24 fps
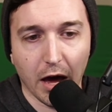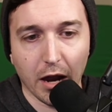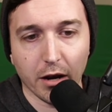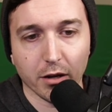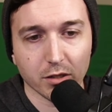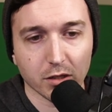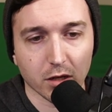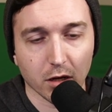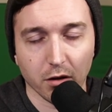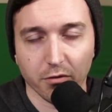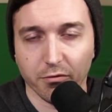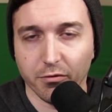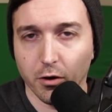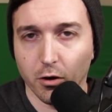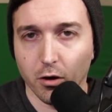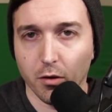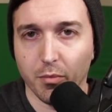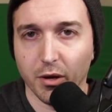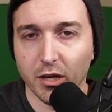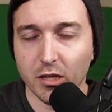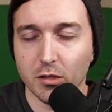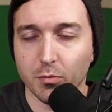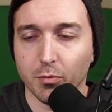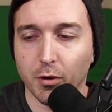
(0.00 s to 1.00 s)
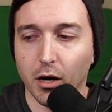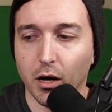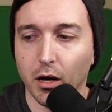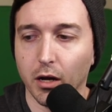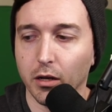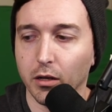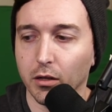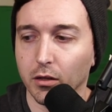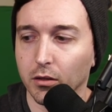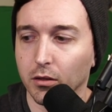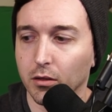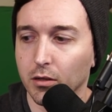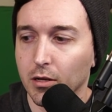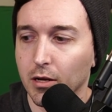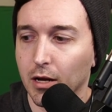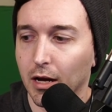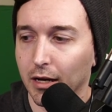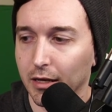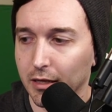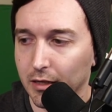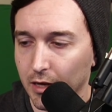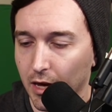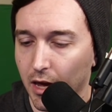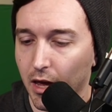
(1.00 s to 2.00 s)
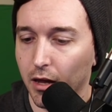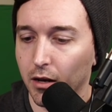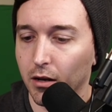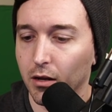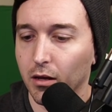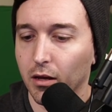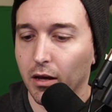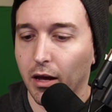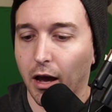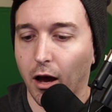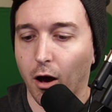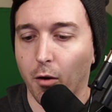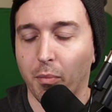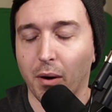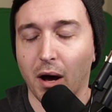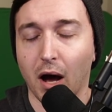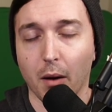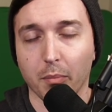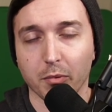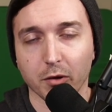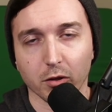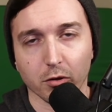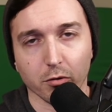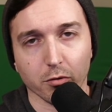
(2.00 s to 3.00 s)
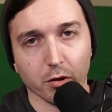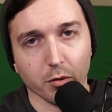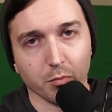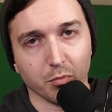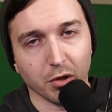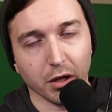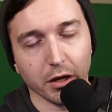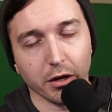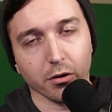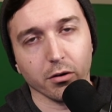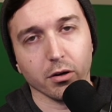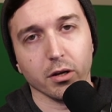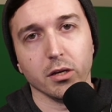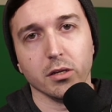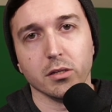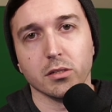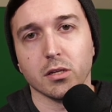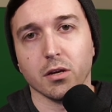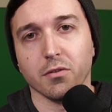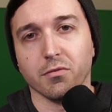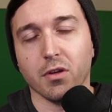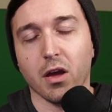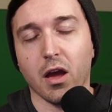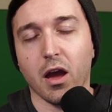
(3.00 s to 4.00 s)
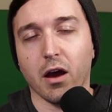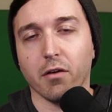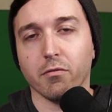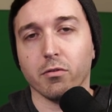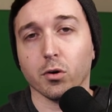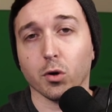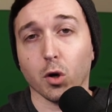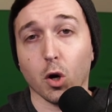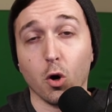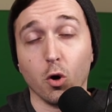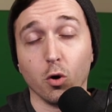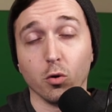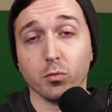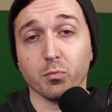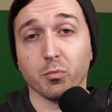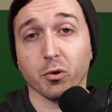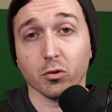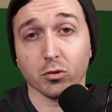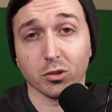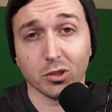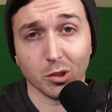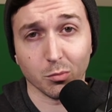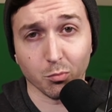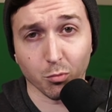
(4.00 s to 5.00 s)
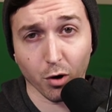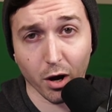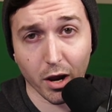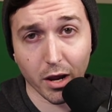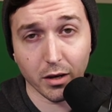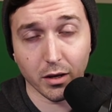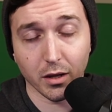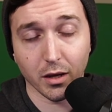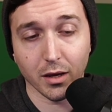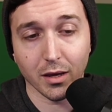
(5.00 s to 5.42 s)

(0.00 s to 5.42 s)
is going to vary based upon, again, how popular the player is, if they have their own personal branding.